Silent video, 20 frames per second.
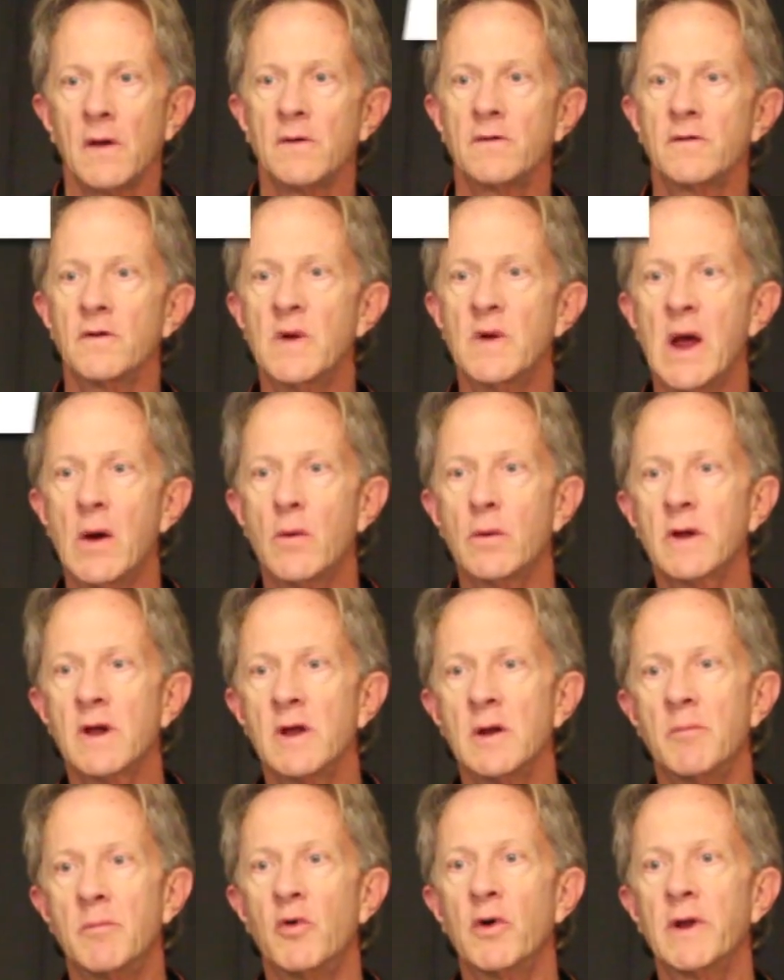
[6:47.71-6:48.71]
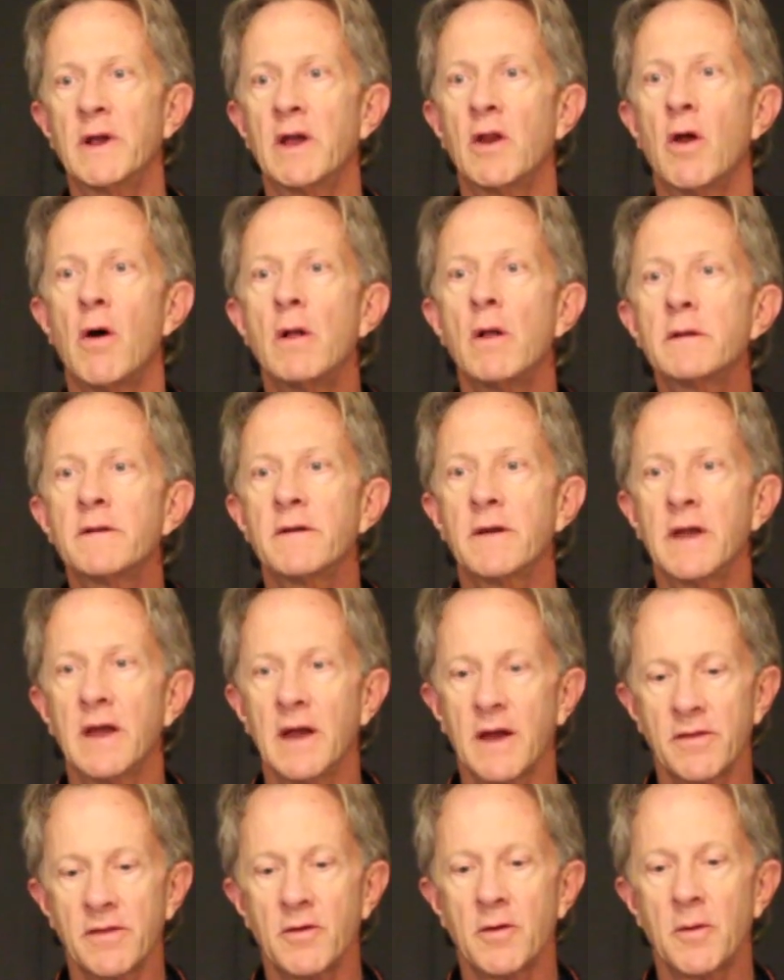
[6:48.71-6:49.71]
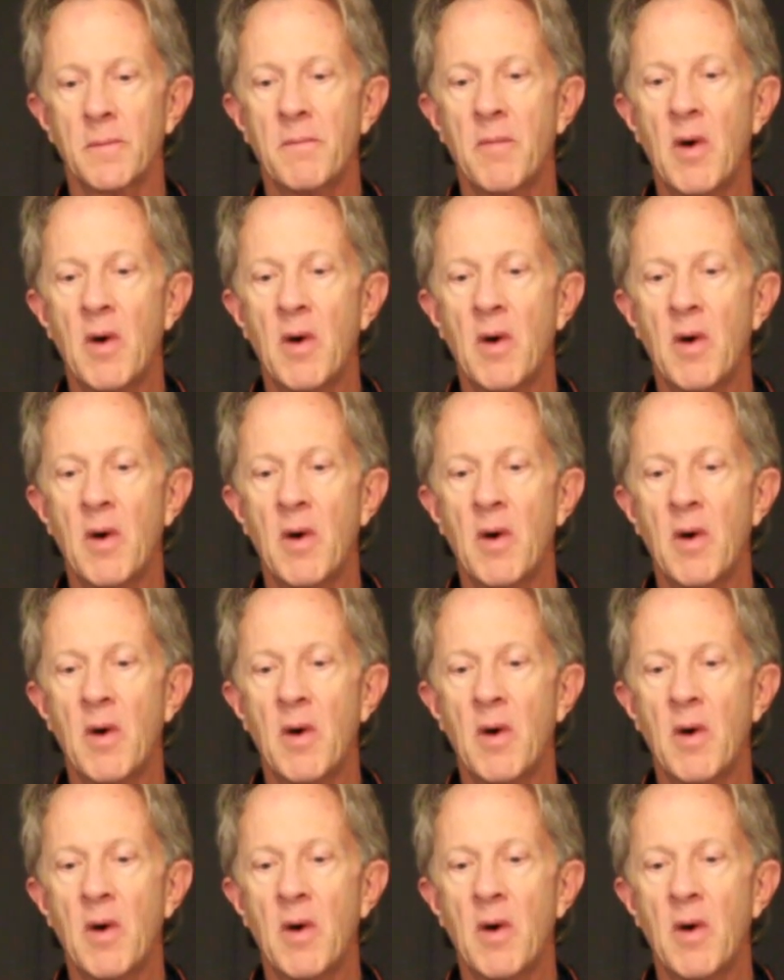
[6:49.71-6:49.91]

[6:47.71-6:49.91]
So now we're going to bring it all together